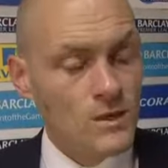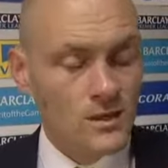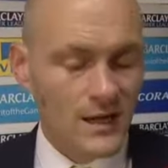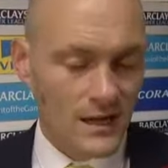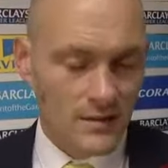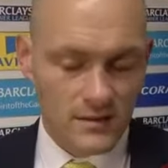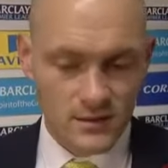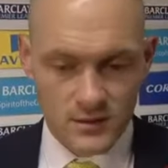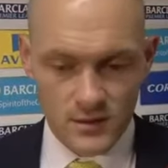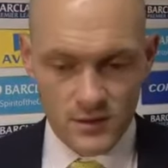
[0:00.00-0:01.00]
Yeah, I
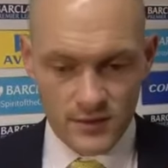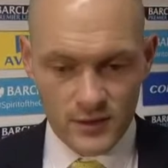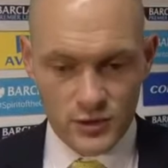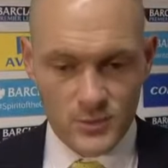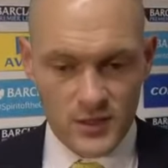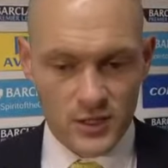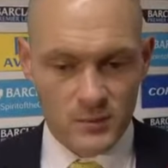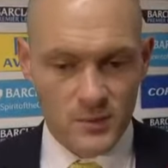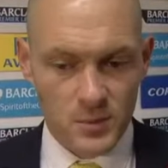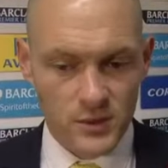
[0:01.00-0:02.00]
think just picking
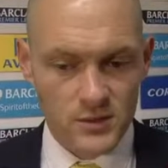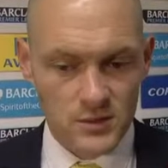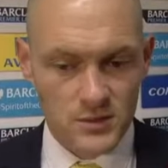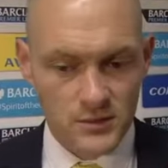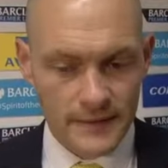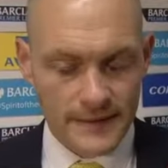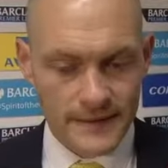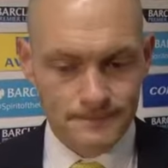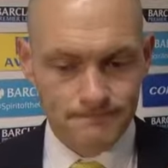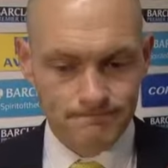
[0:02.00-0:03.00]
up the points.
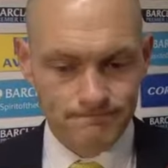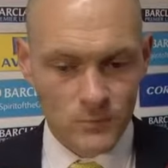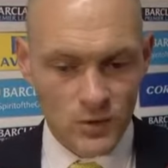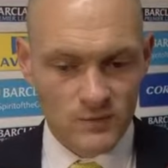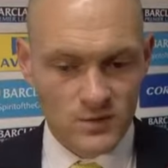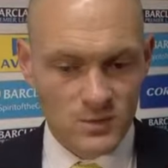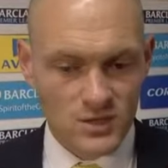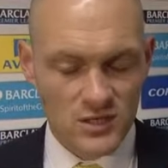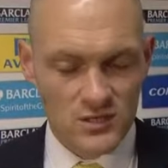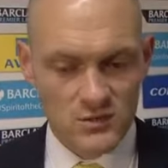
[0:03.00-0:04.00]
Obviously, we
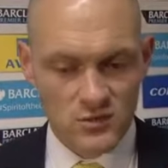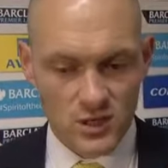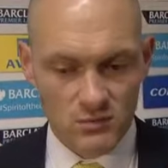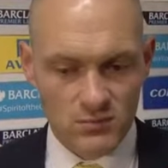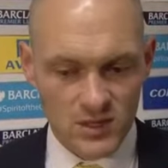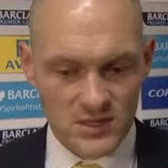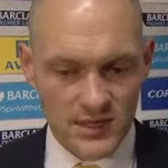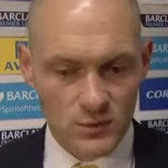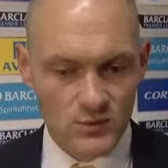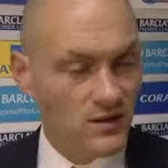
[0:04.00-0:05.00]
changed sort of our
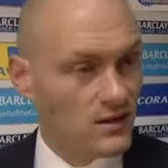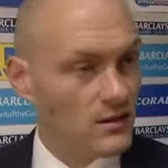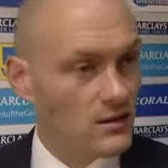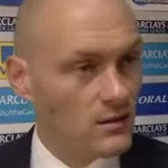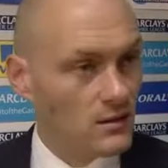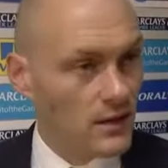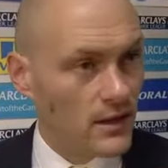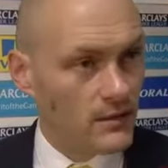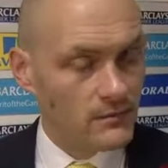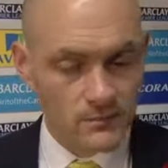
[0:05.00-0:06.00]
style today,
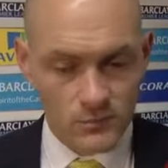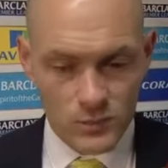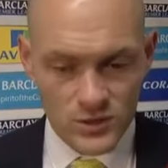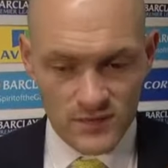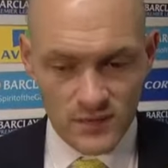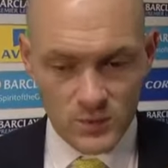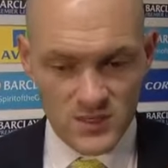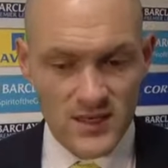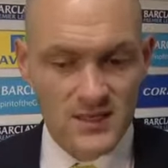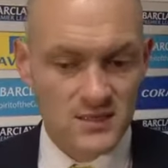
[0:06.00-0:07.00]
which I felt
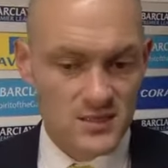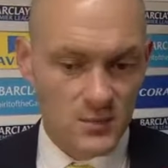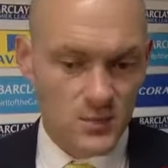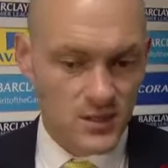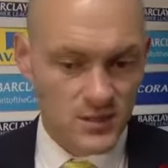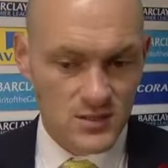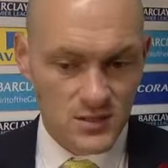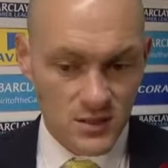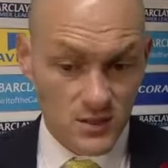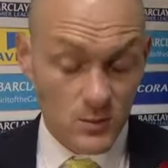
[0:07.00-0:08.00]
was necessary because
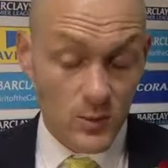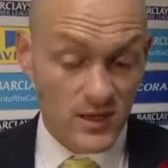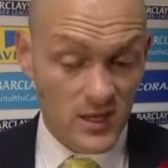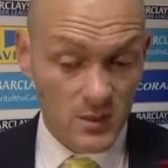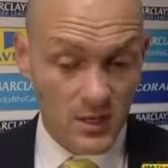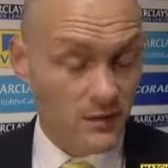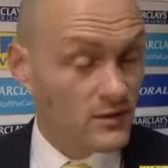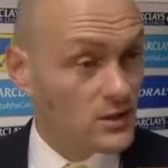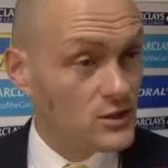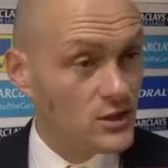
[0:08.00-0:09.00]
we weren't keeping enough
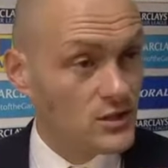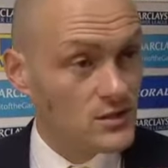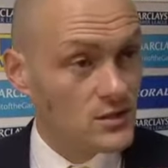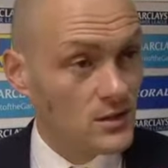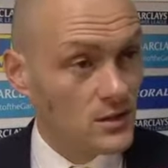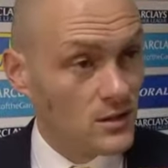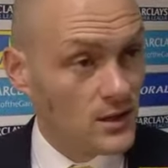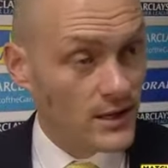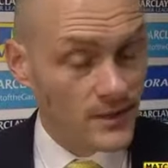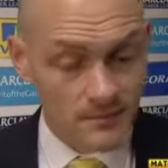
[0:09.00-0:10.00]
clean sheets.
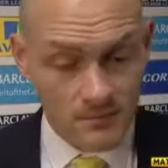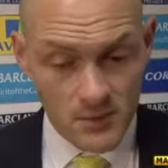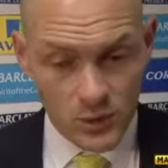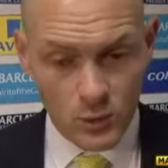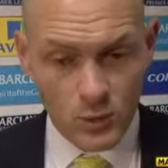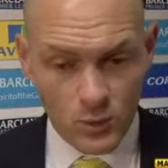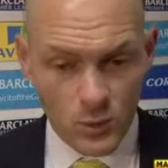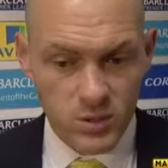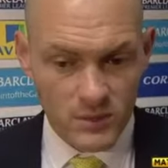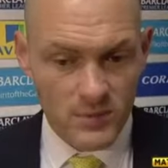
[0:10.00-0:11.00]
And although we were
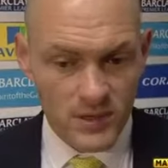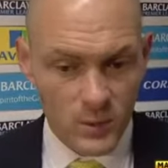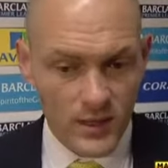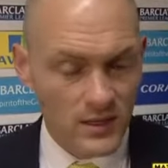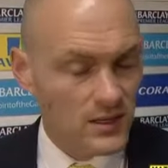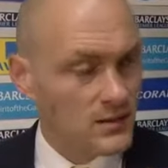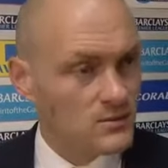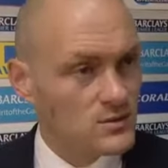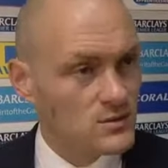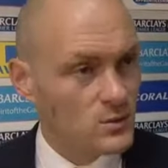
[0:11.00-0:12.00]
playing pretty well in
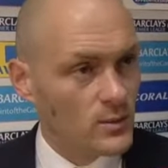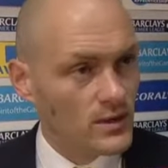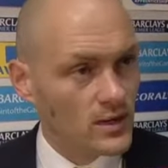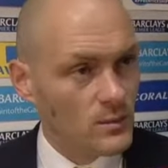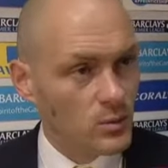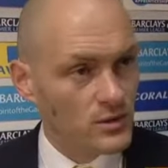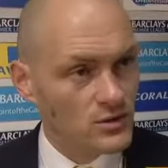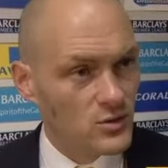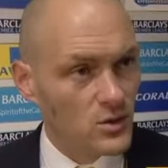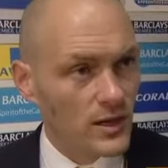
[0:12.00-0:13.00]
games, we weren't getting the
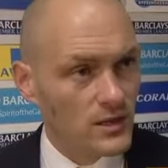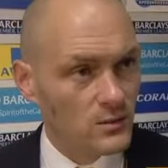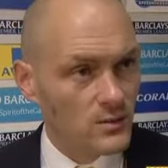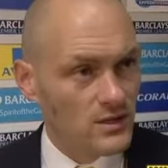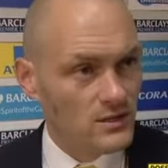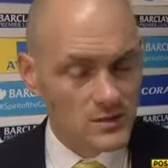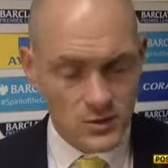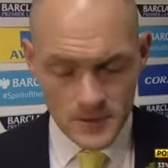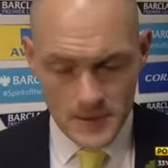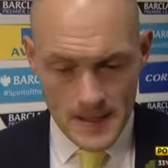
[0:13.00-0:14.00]
points required that we needed.
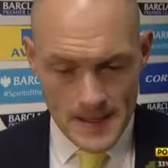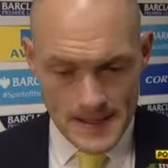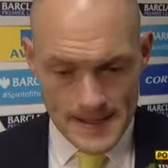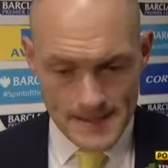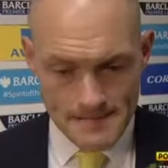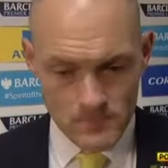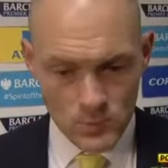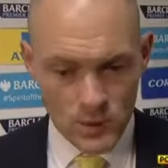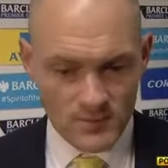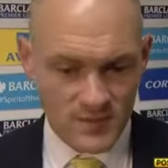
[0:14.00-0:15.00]
So
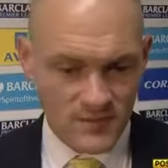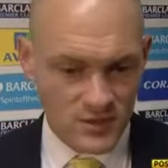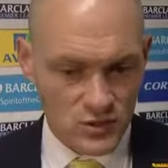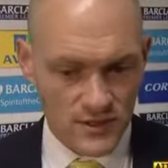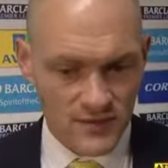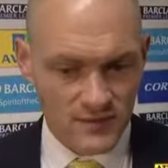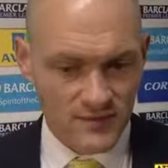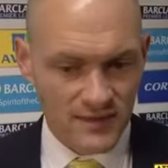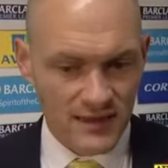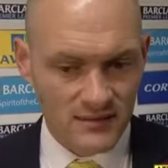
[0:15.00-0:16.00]
we opted for a sort of
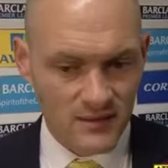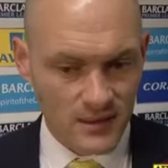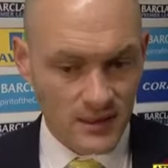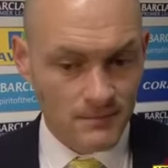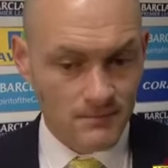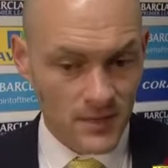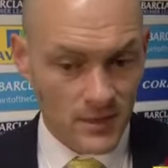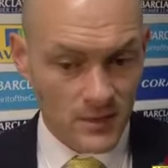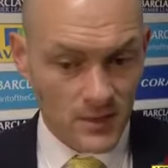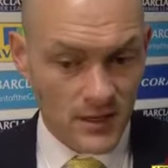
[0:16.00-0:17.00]
different tact in the game,
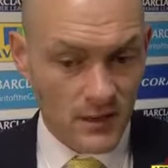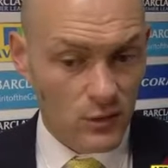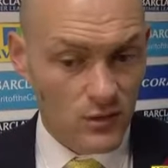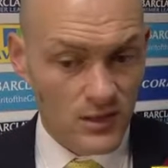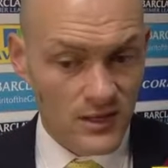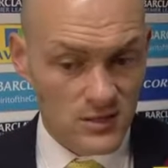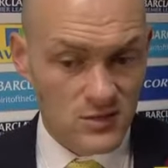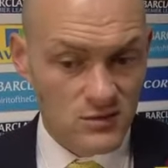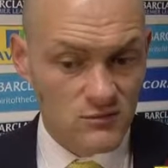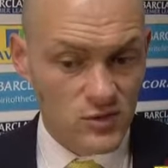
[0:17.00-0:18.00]
and I thought the
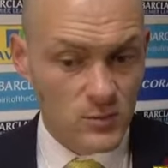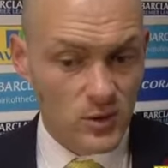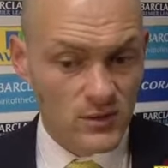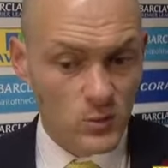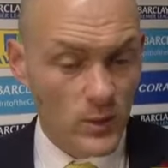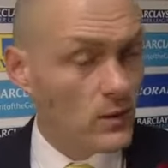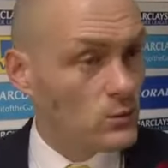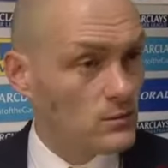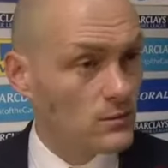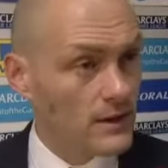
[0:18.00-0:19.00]
lads responded well.
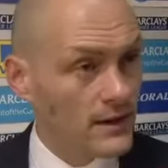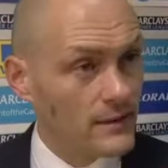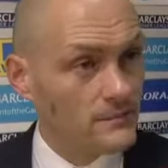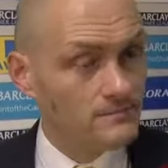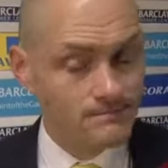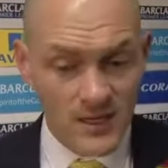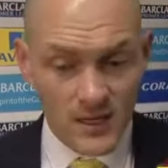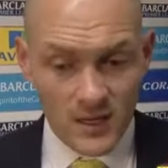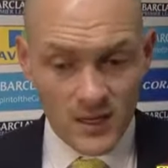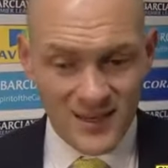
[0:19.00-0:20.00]

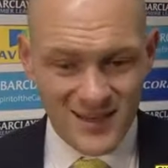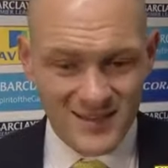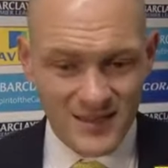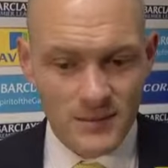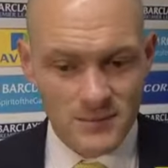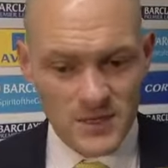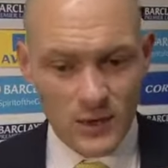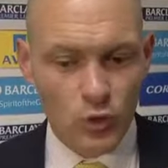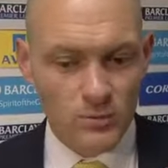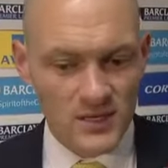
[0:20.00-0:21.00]
And at times at
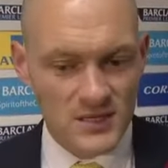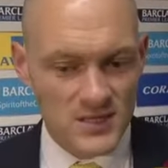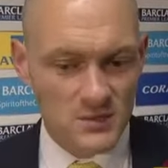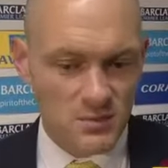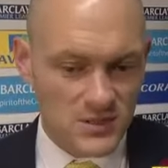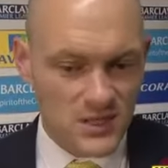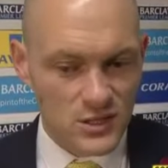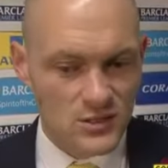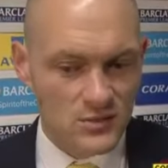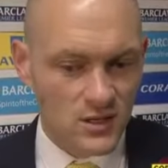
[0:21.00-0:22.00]
home, conceding
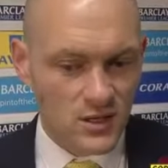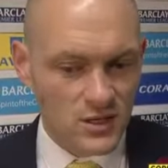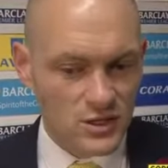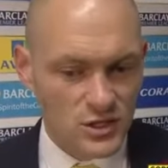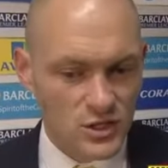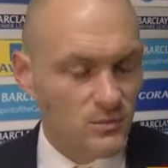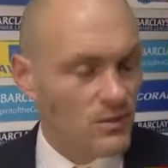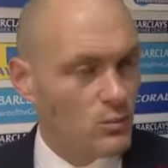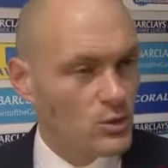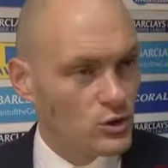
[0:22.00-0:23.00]
possession is not
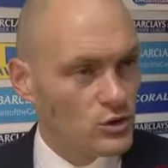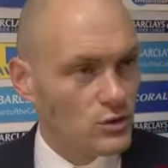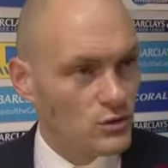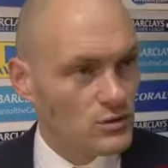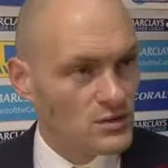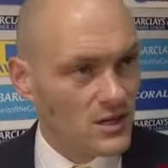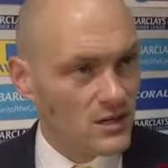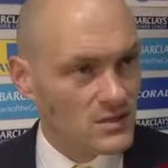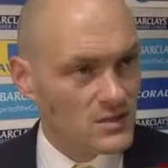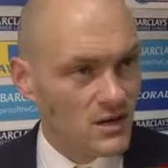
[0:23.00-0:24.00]
something we're used to doing,
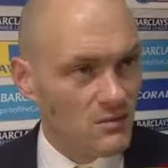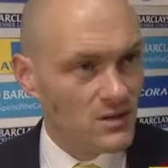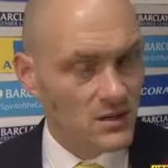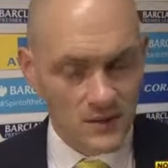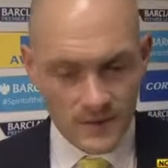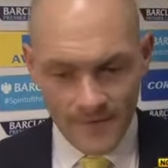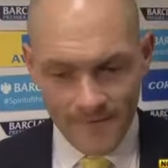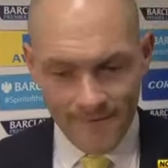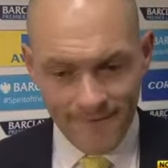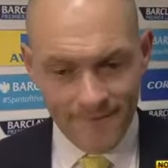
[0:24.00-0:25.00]
certainly since I've been here.
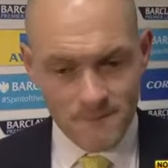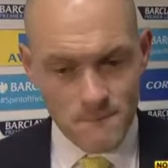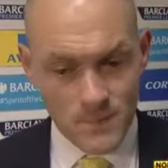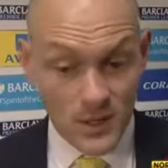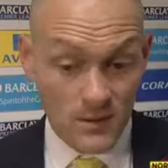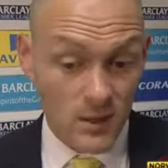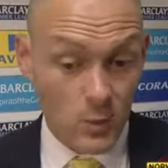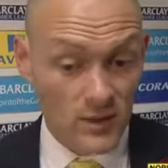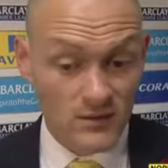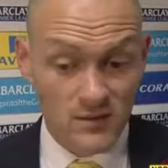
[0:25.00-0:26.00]
But it
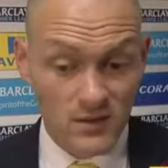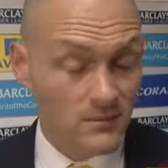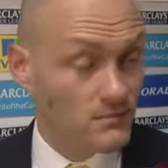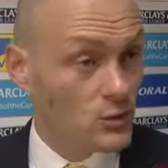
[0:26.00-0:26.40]
worked today.